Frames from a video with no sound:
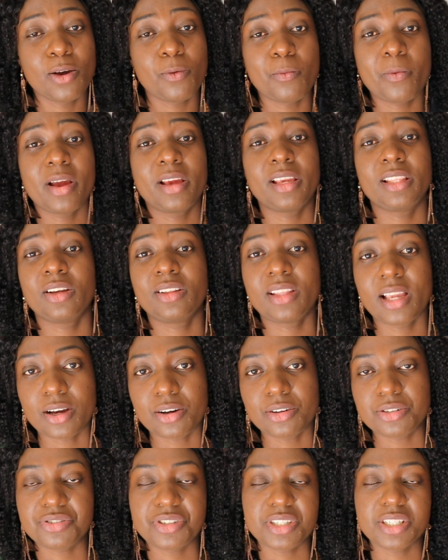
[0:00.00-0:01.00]
where in other
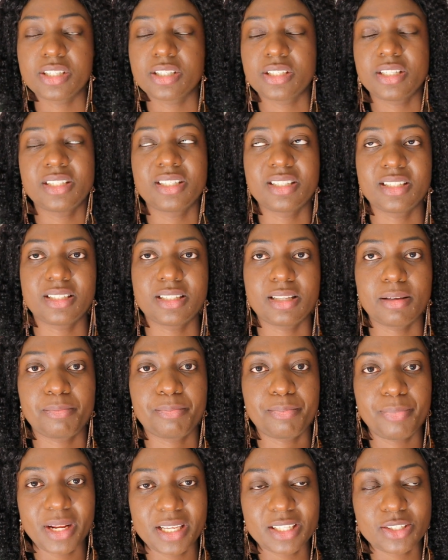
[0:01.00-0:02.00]
countries this is the
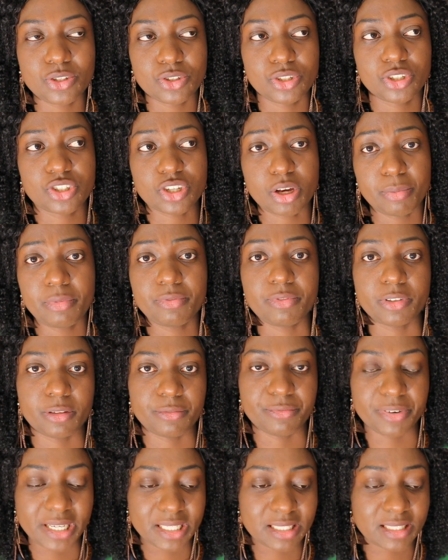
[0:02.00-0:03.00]
place you're just coming for the
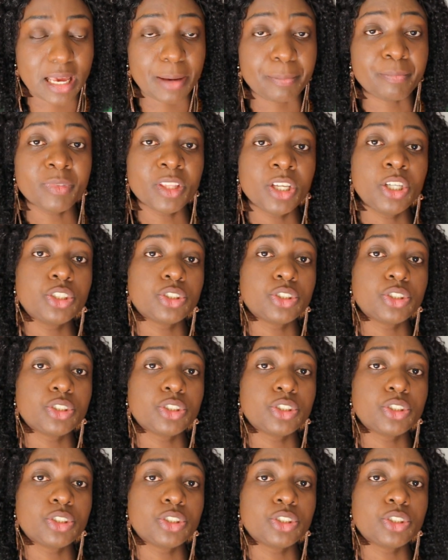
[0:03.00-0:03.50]
first time.